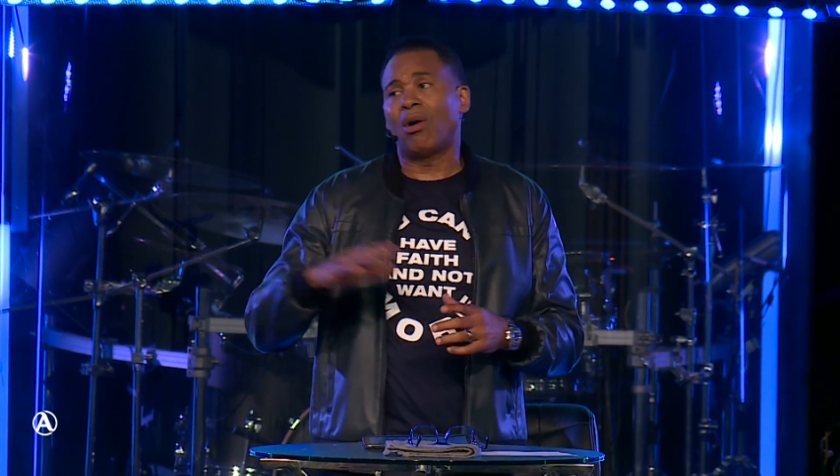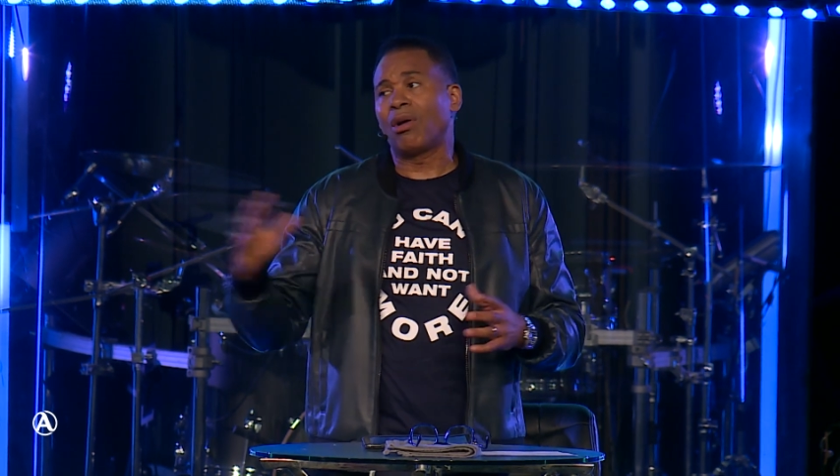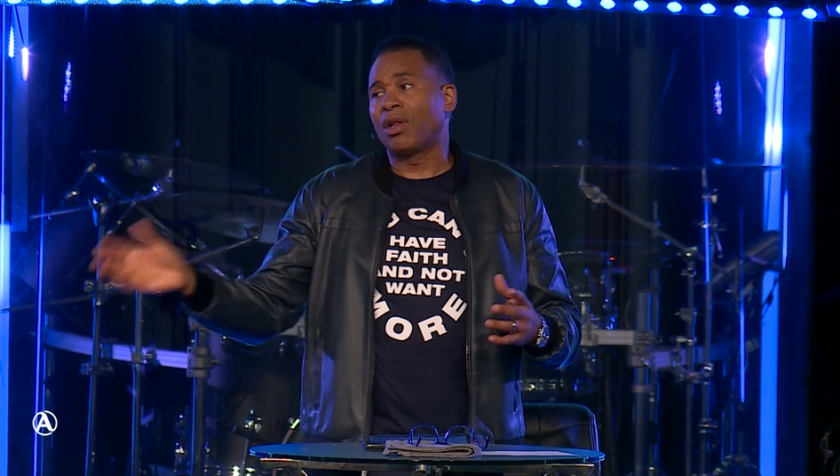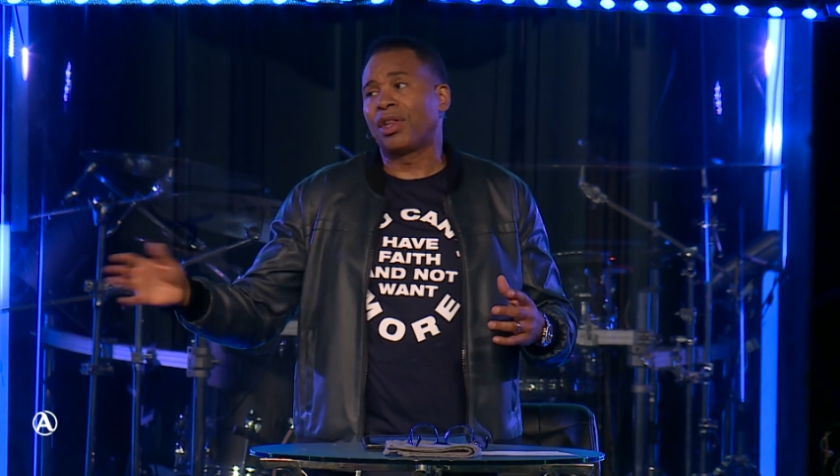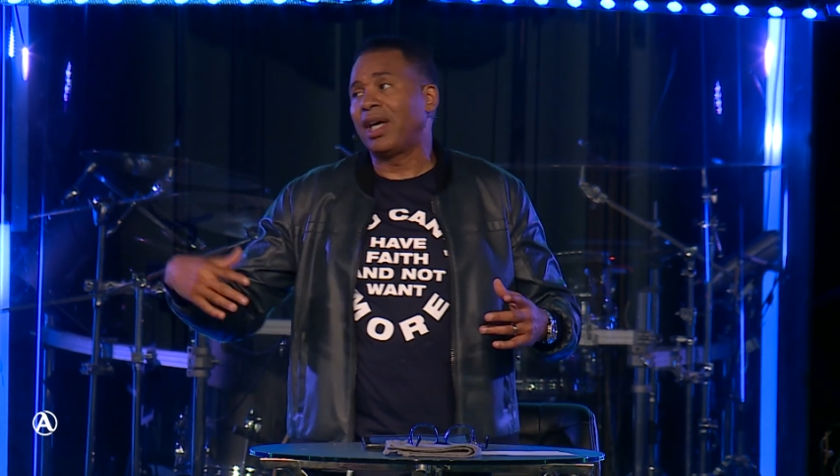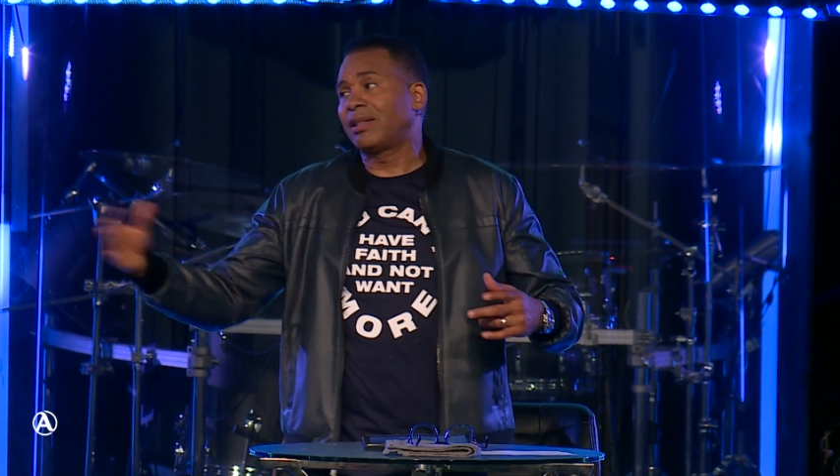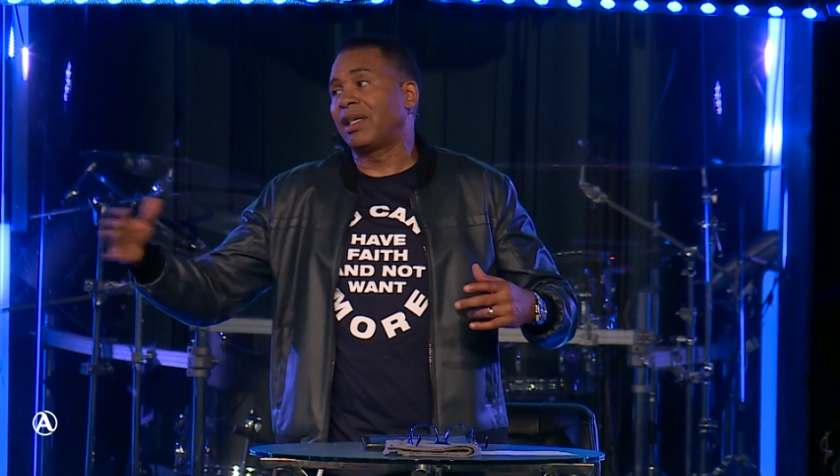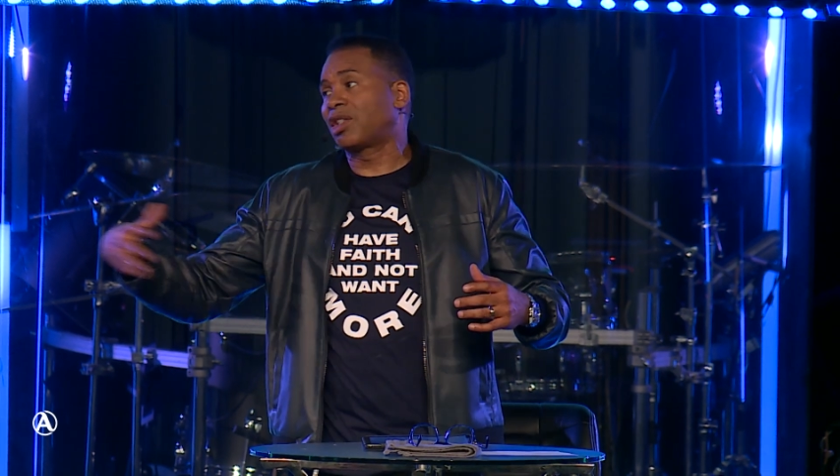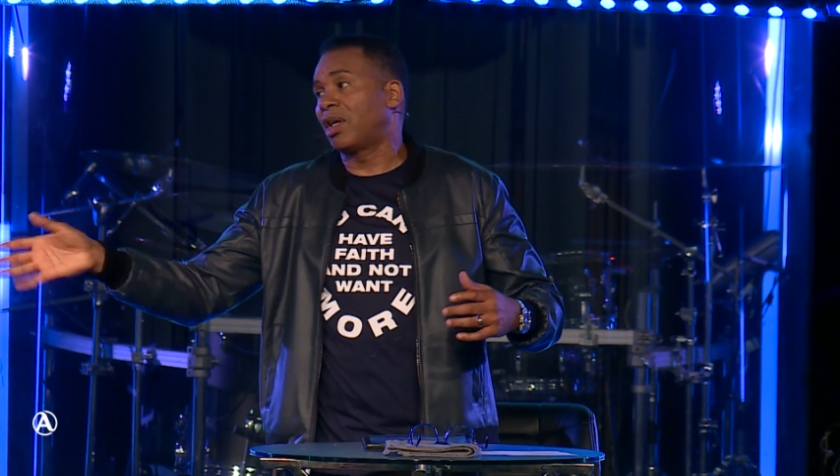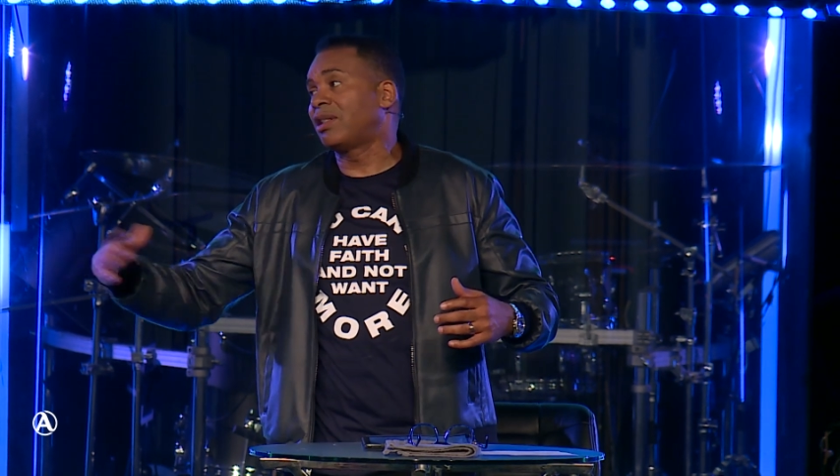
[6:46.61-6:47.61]
all the things
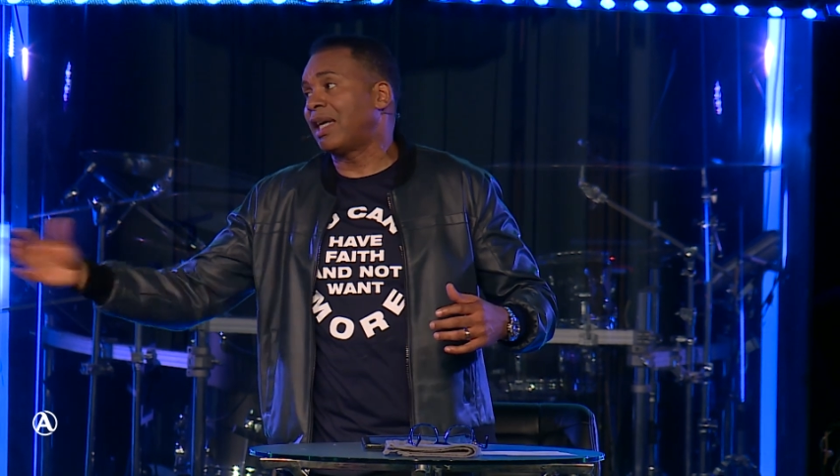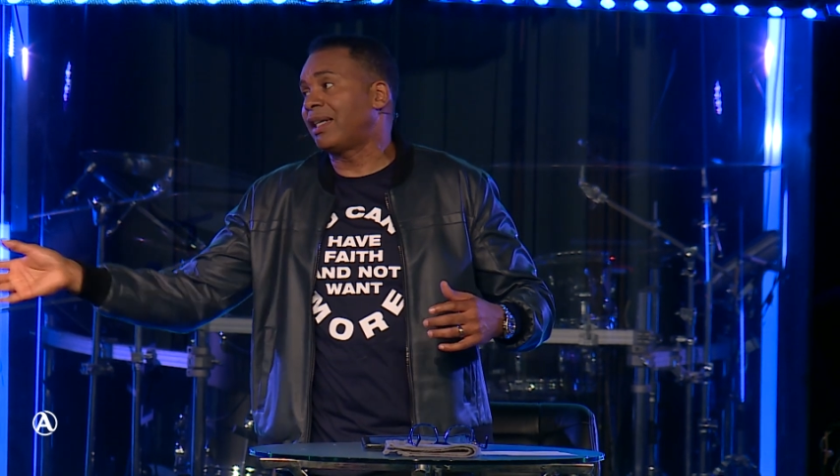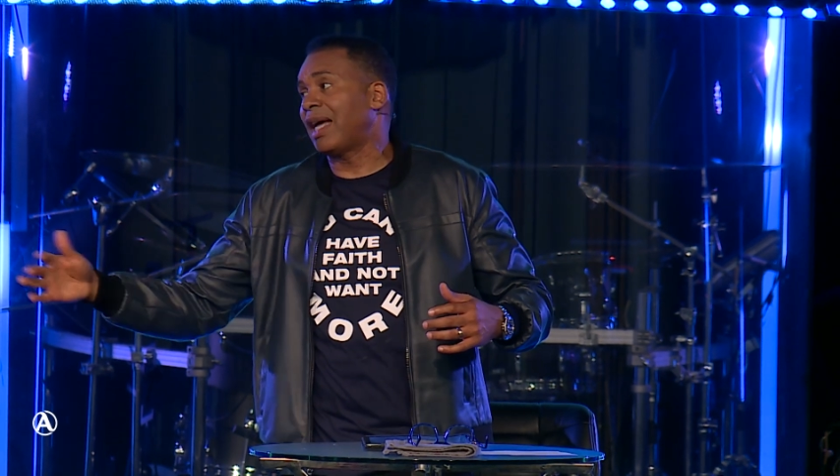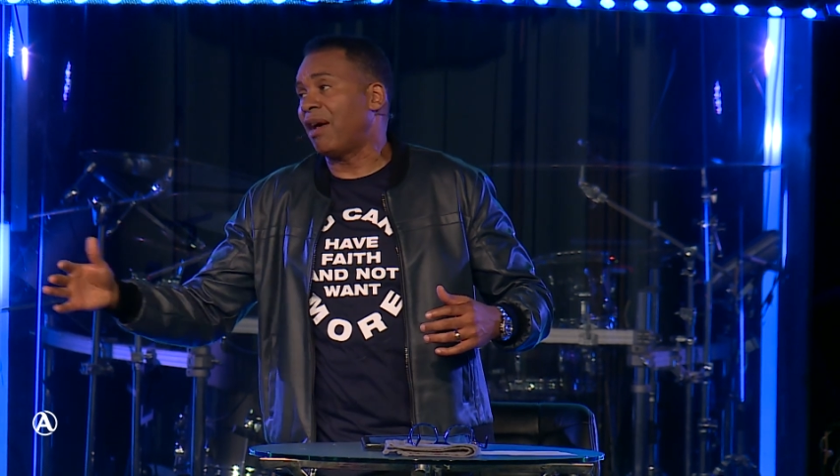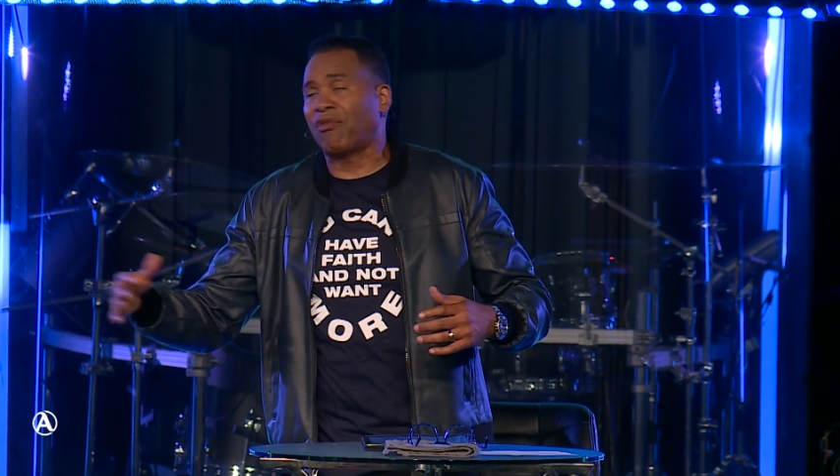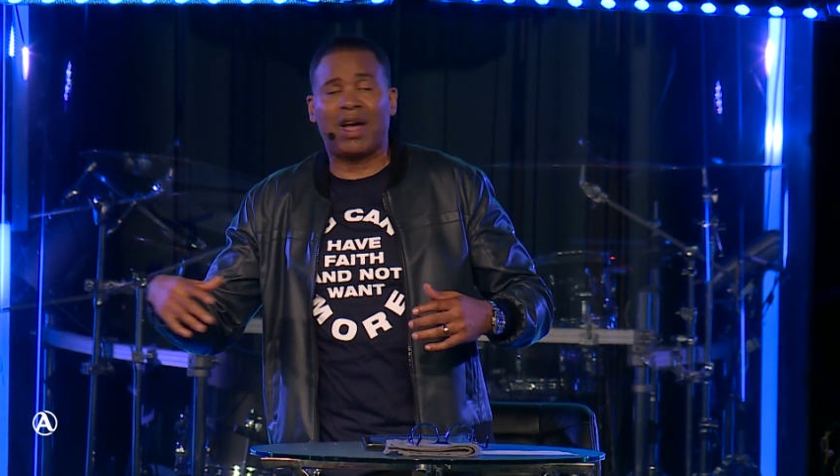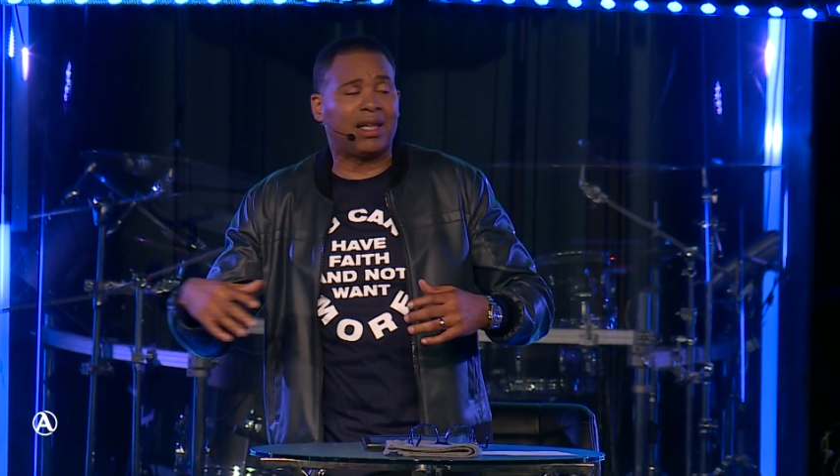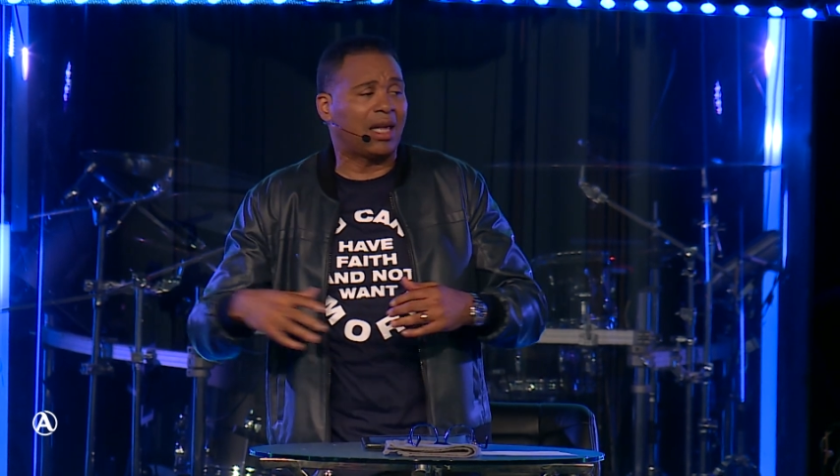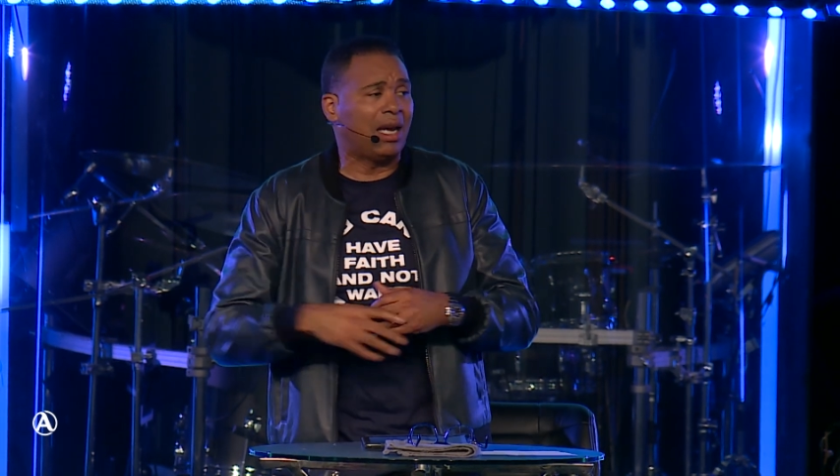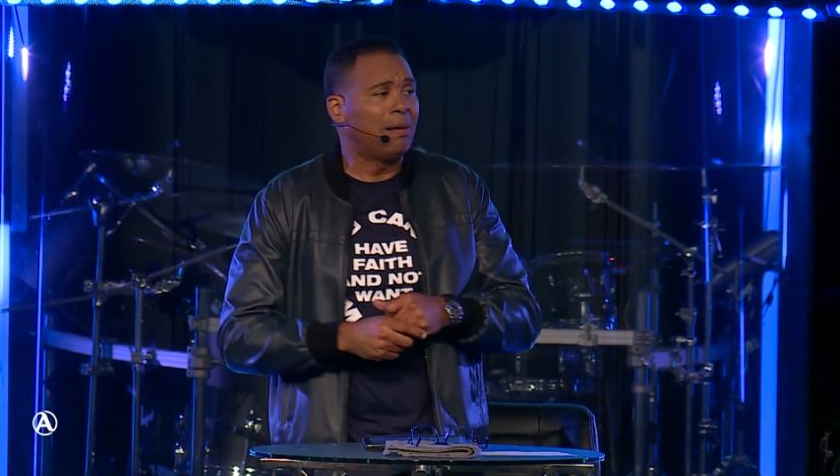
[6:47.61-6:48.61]
that it's going to take to have
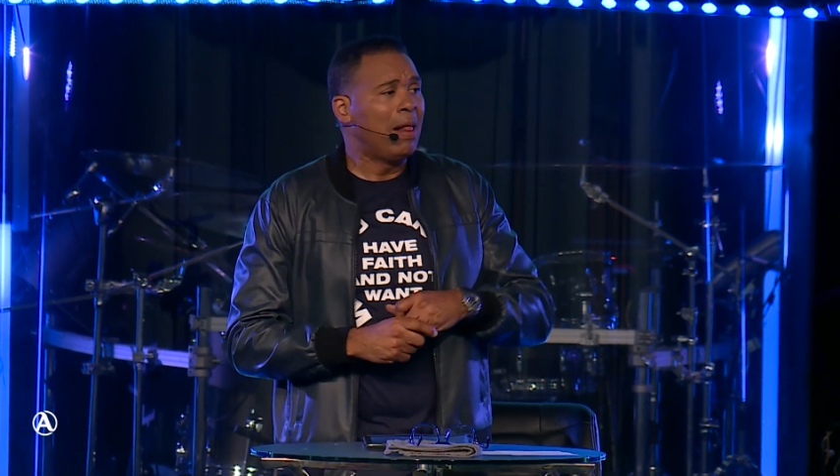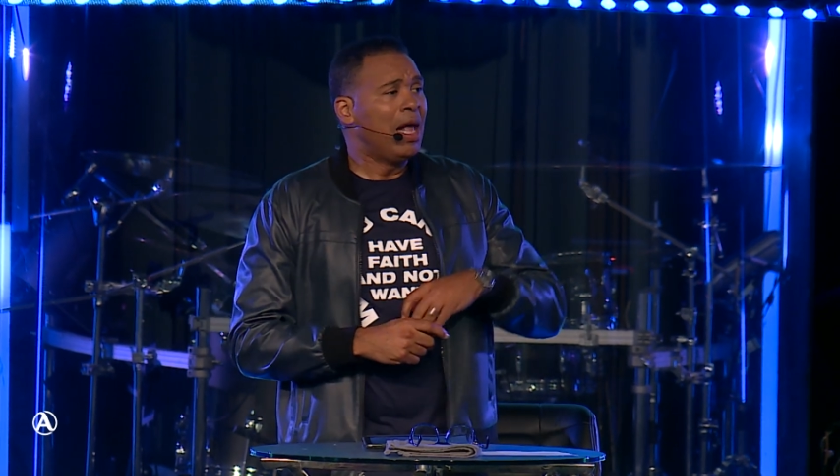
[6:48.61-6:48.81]
faith in.